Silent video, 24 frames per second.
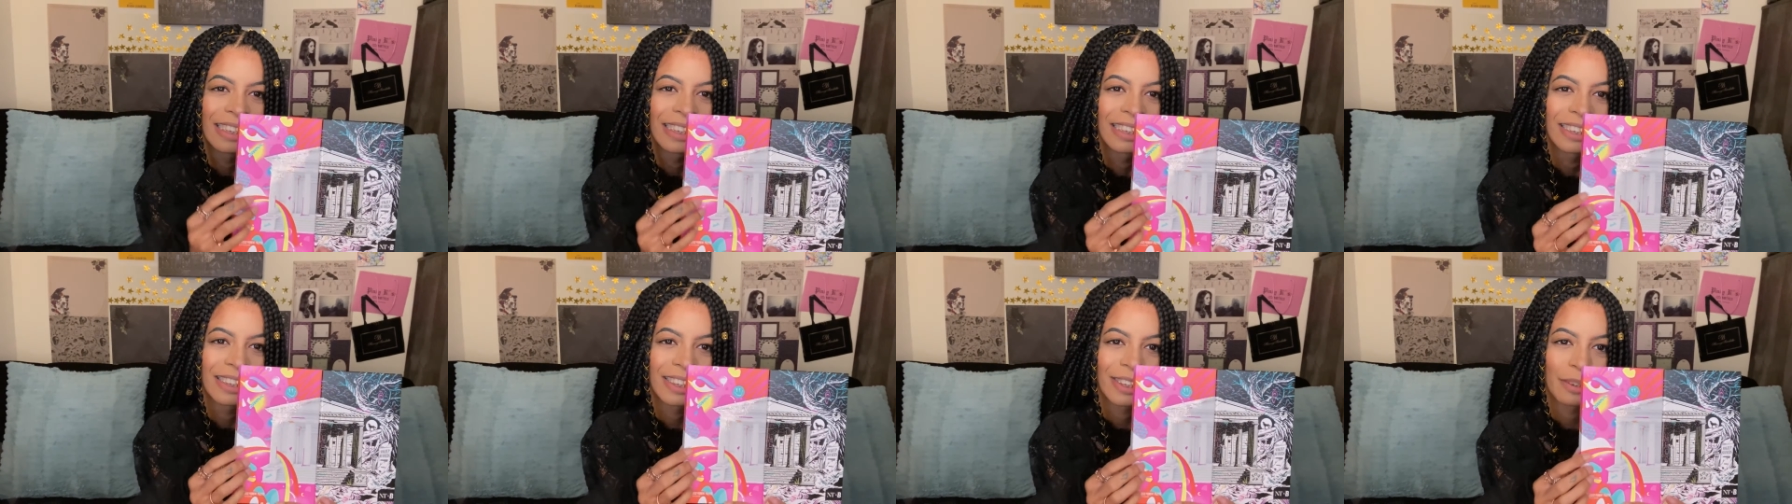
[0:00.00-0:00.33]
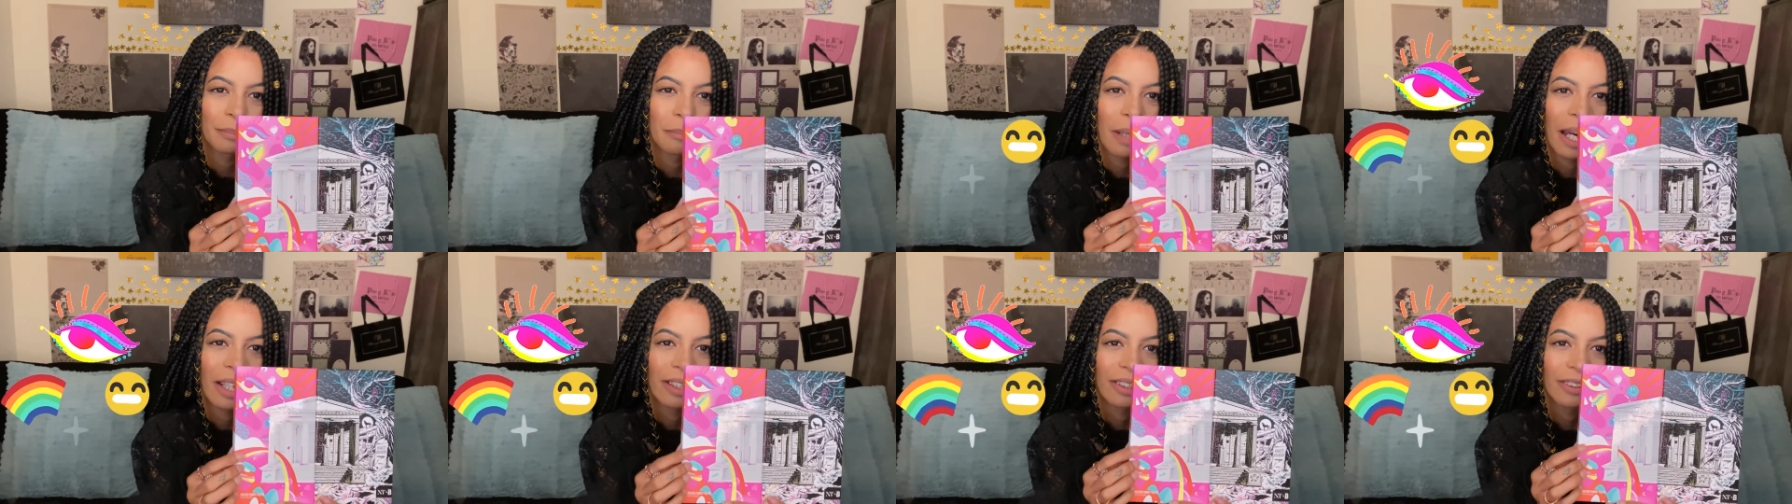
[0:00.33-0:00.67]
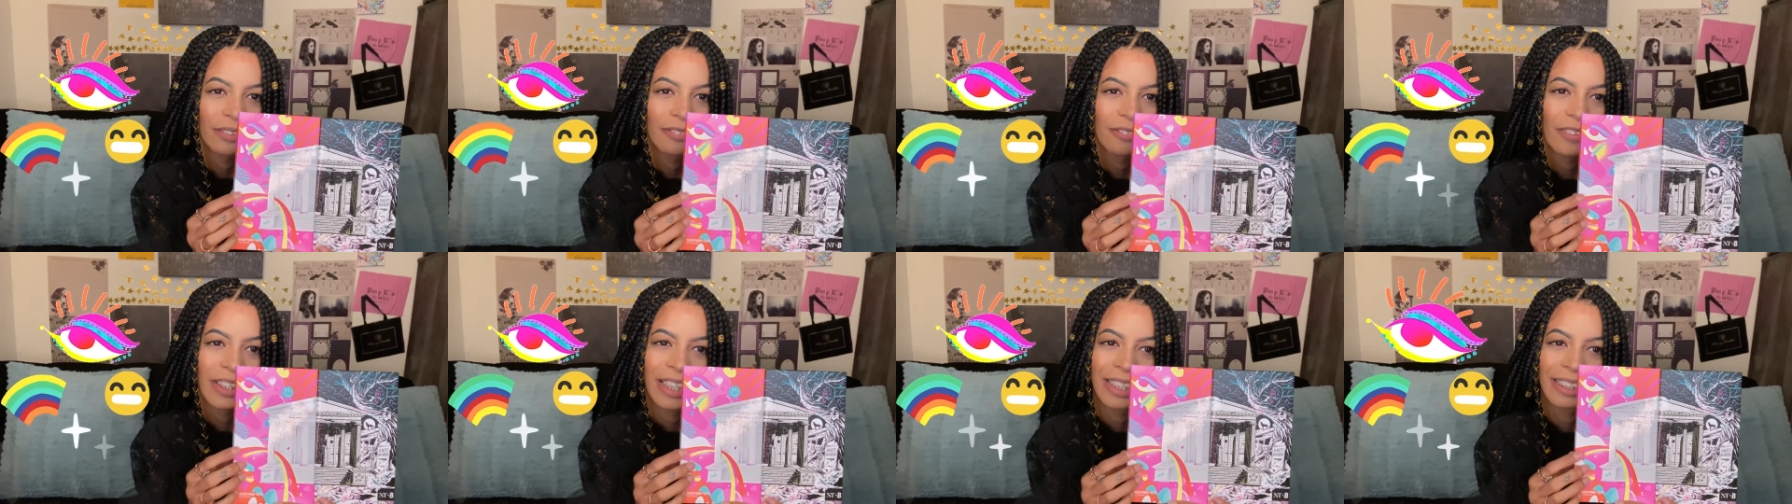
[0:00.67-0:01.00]
smiley
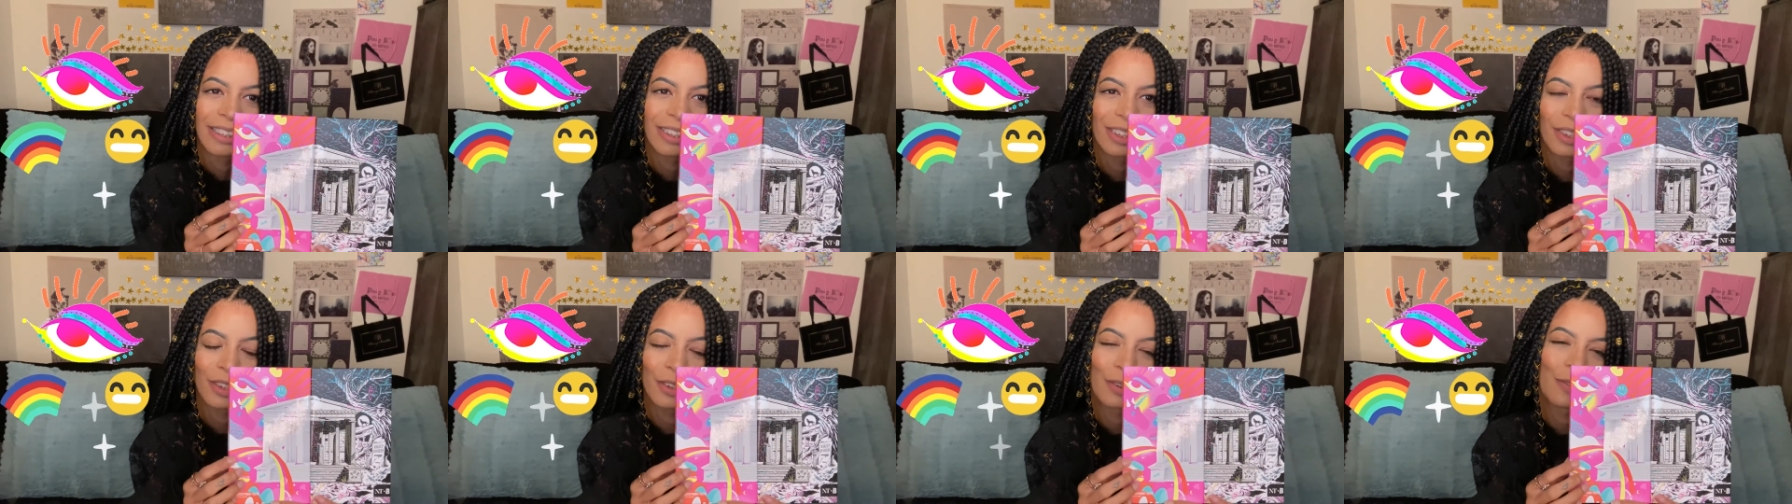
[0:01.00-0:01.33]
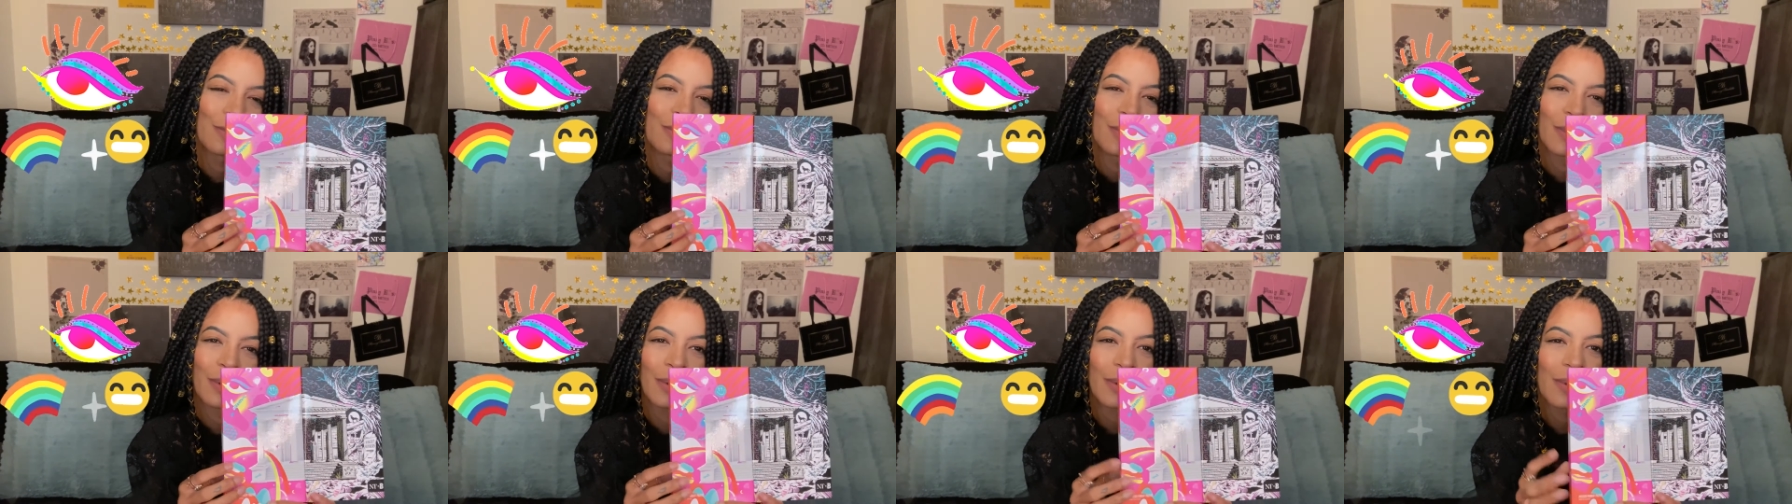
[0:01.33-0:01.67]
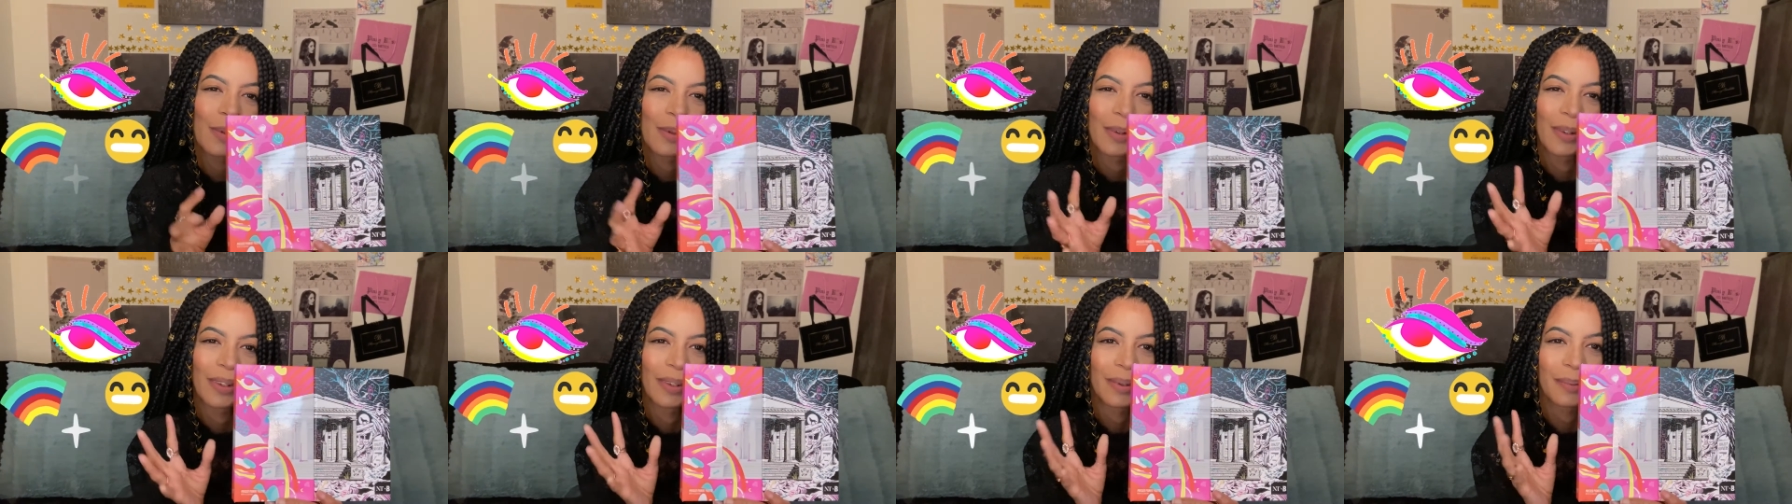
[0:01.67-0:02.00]
face,
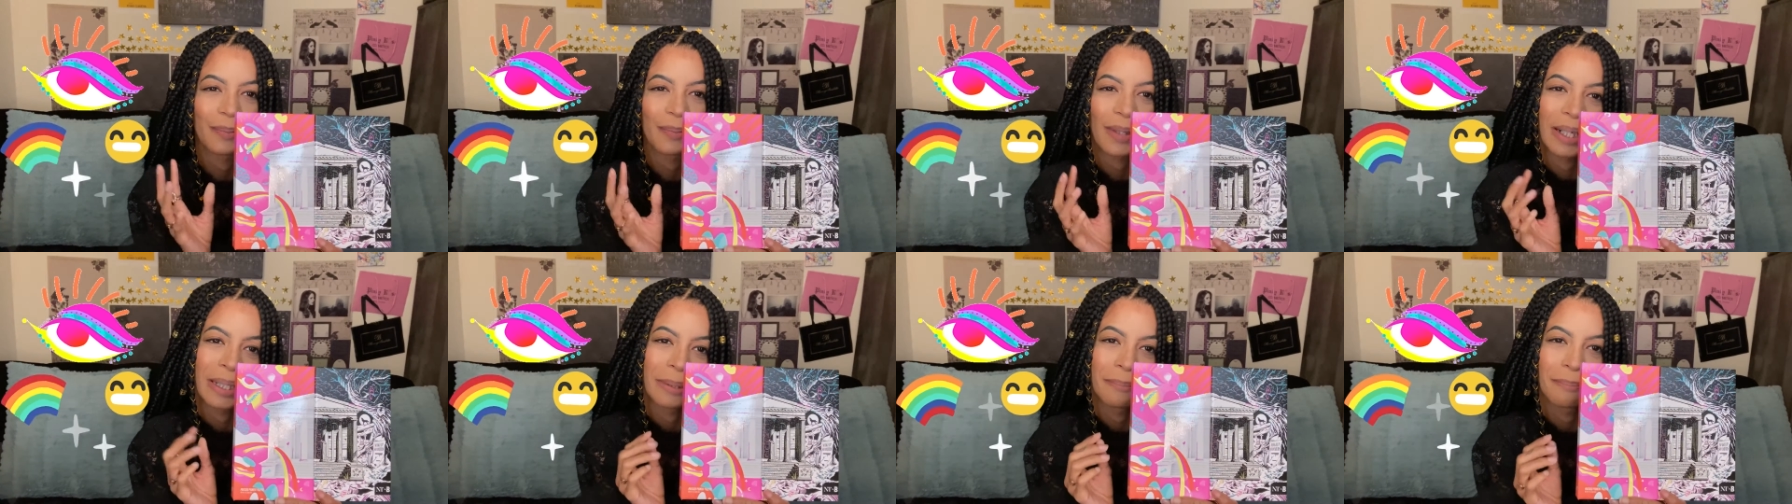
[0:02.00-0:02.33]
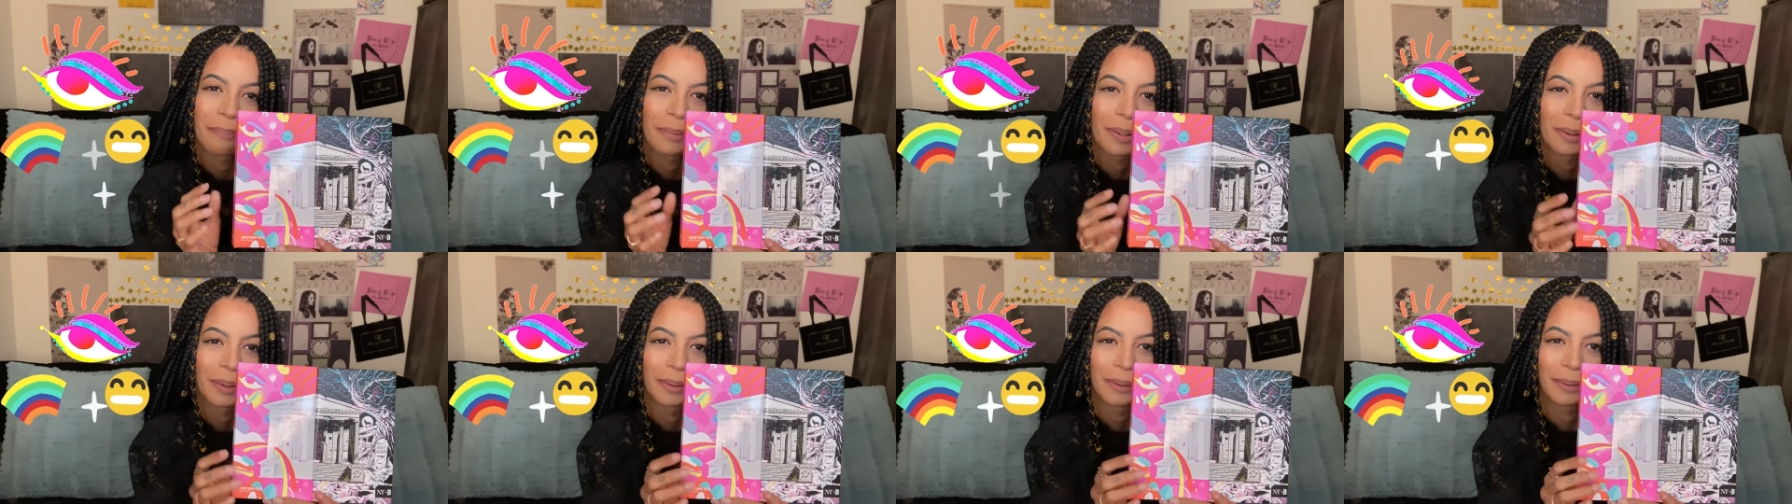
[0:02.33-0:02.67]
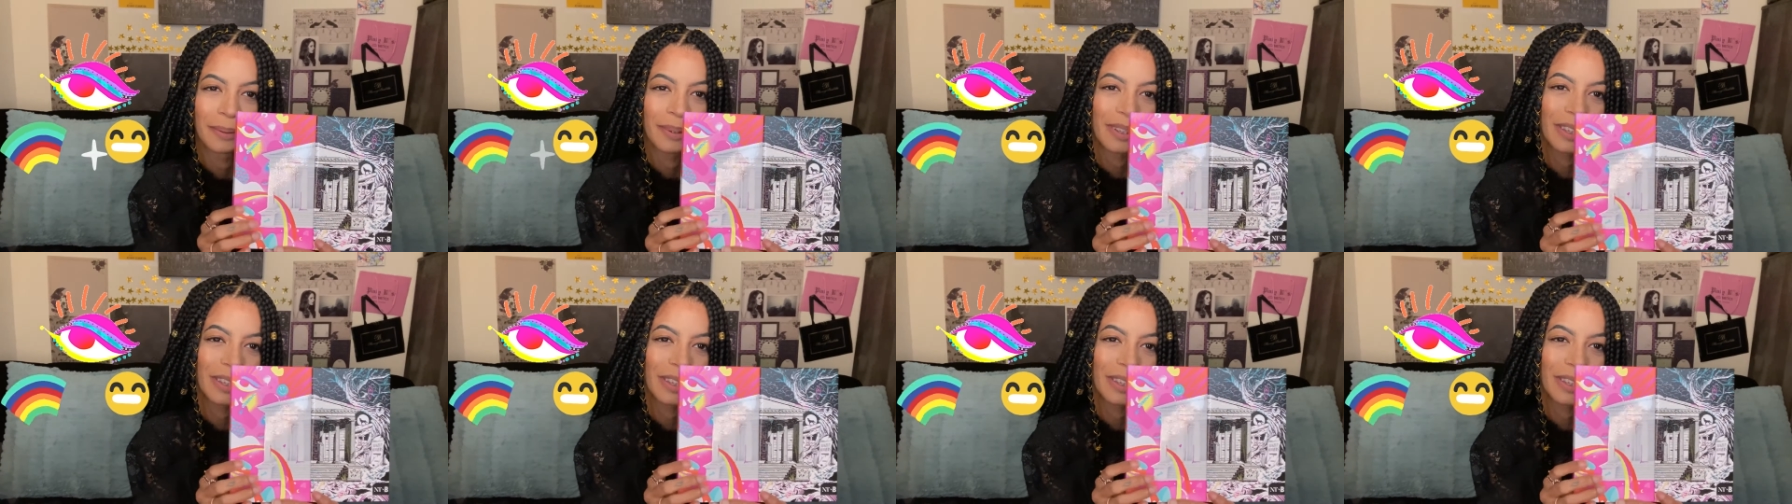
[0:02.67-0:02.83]
unicorn, rainbow,